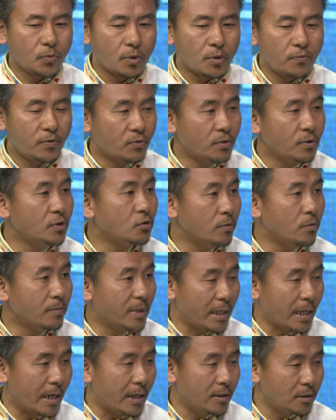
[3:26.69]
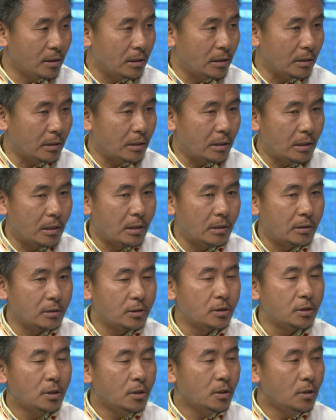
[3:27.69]
frequent human handling
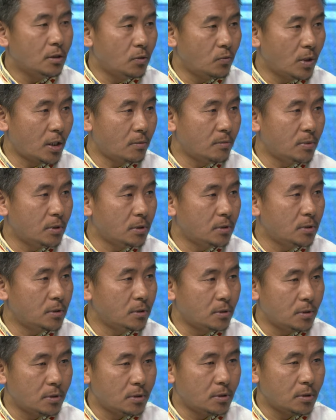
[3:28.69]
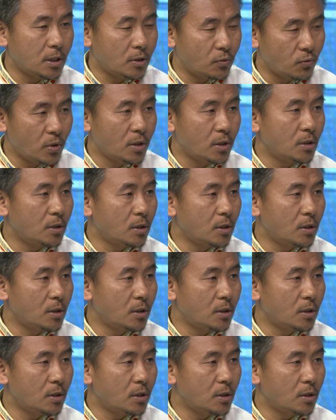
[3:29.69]
and environment and weather